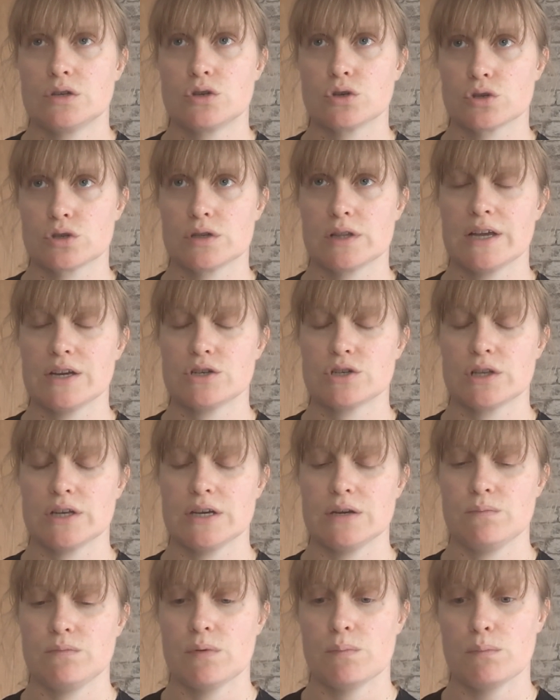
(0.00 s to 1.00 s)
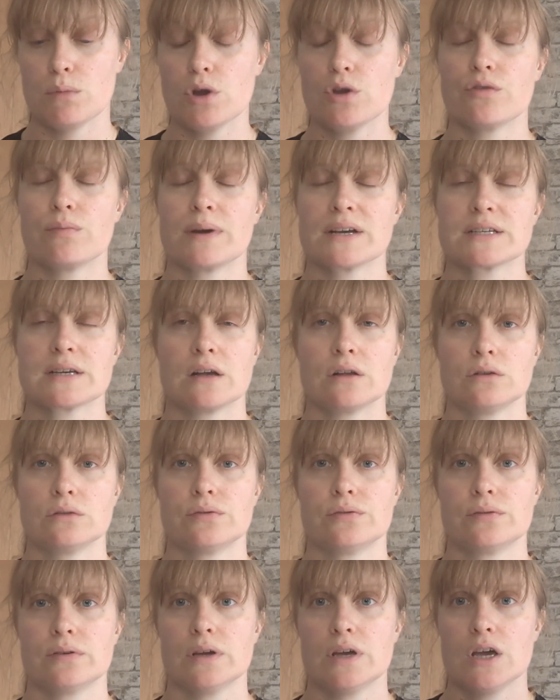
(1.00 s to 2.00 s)
just literally remove
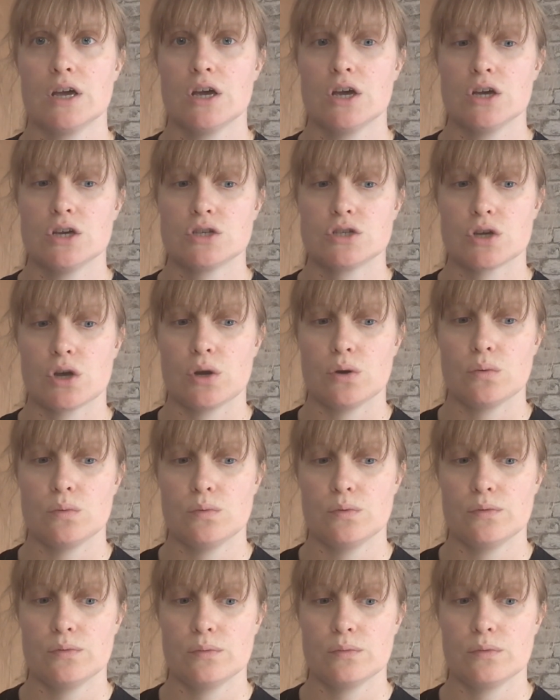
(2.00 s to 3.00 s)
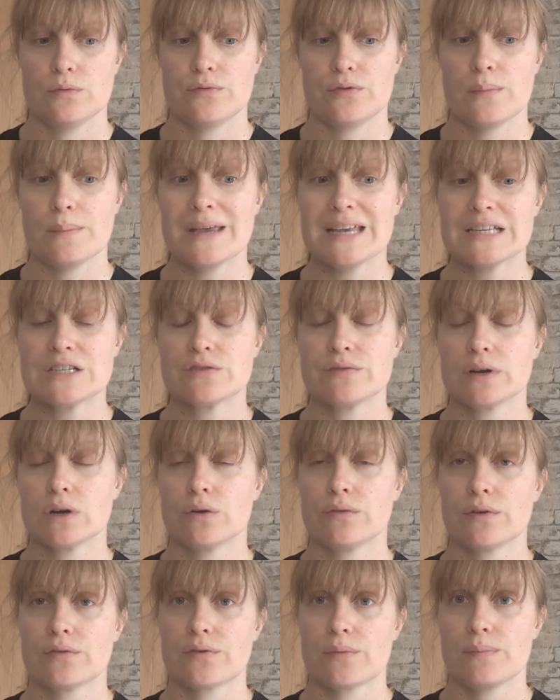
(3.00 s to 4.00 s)
myself. So for me to
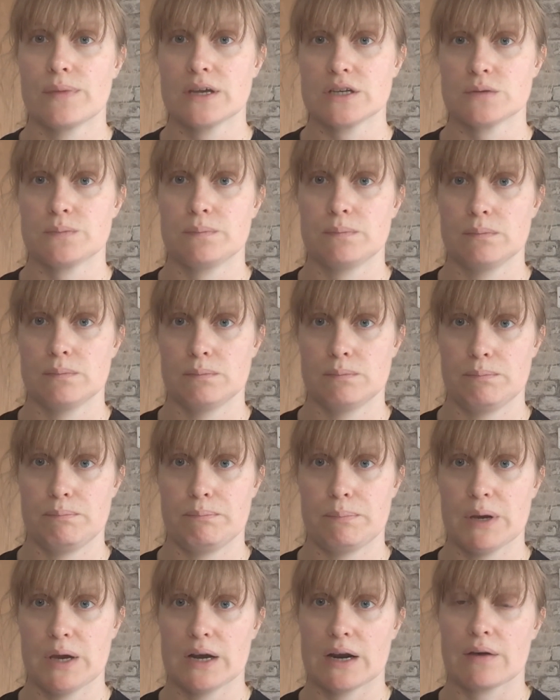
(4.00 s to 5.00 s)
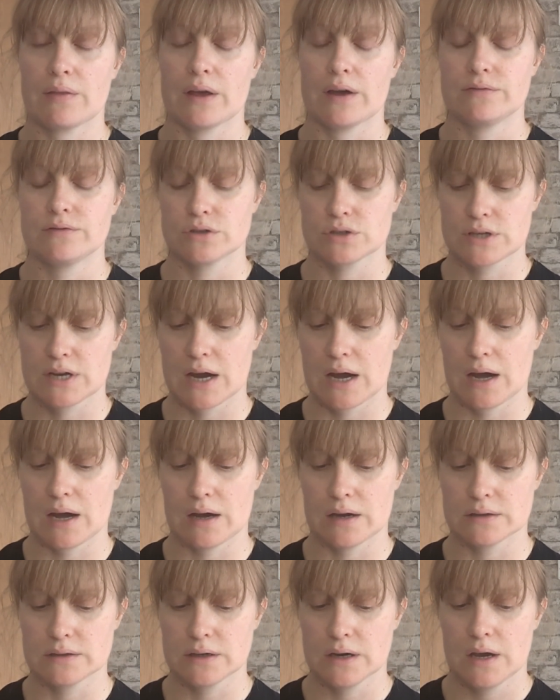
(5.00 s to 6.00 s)
recover from this burnout that I've just
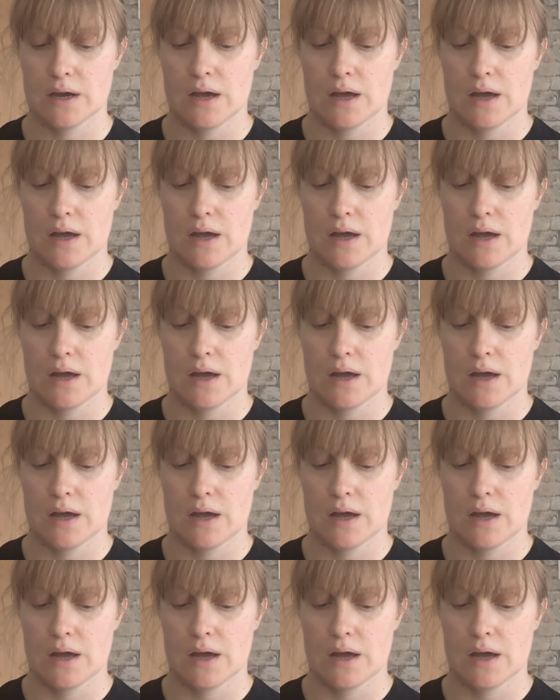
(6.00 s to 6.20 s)
had,